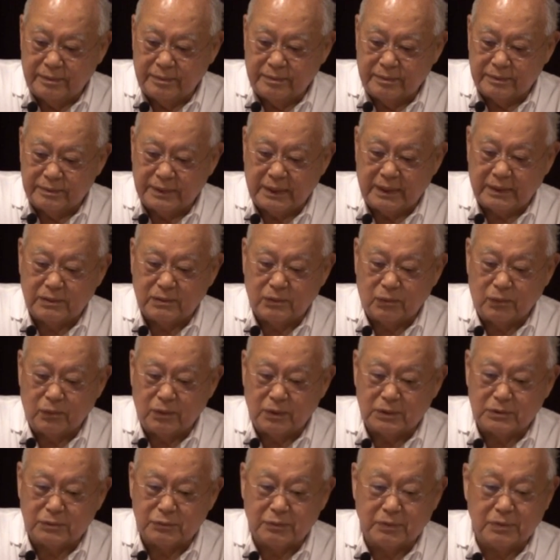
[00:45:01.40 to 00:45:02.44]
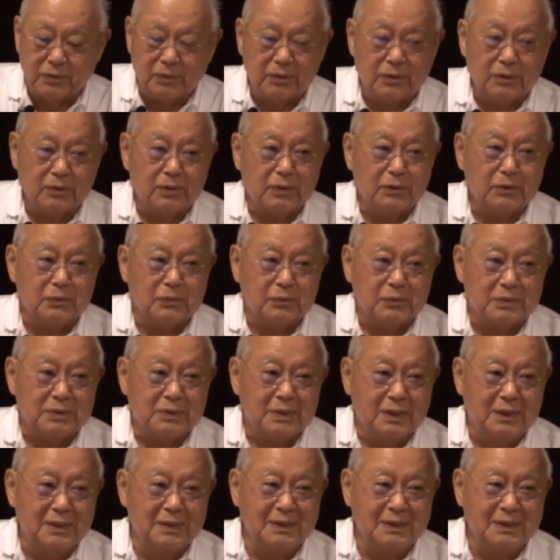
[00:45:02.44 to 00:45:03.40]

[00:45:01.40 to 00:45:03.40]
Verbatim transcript: was that the worst one or the good one?